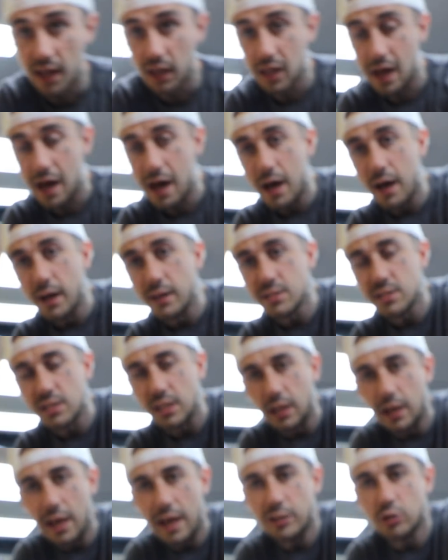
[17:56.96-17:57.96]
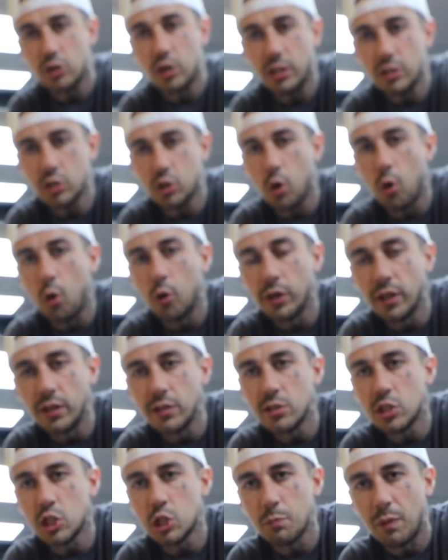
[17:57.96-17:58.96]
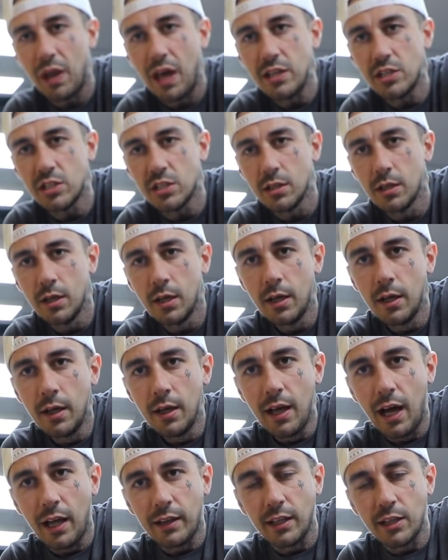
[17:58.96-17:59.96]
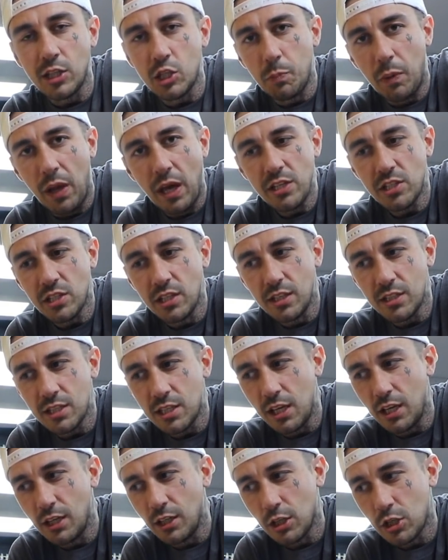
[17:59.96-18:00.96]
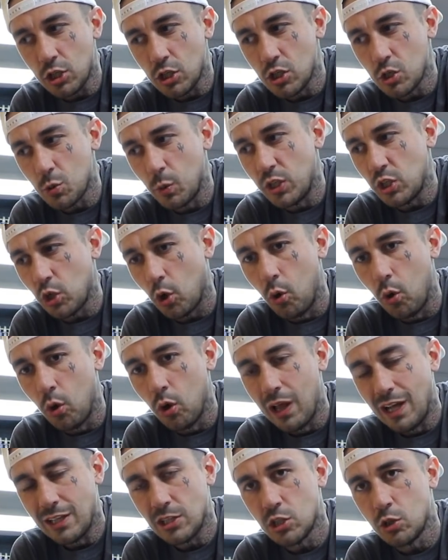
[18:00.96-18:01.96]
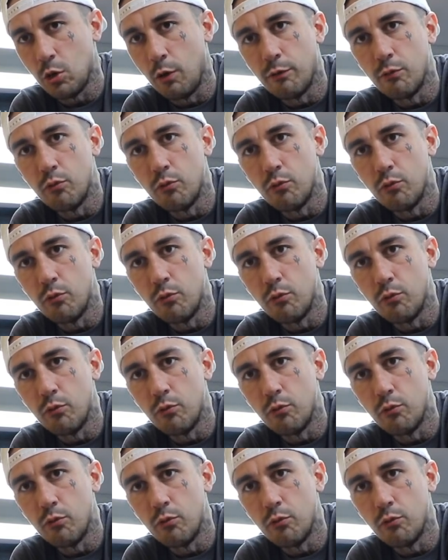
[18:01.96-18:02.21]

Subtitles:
lines, the electrics, cutting in splice, I think splicing into the ignition switch, all that stuff,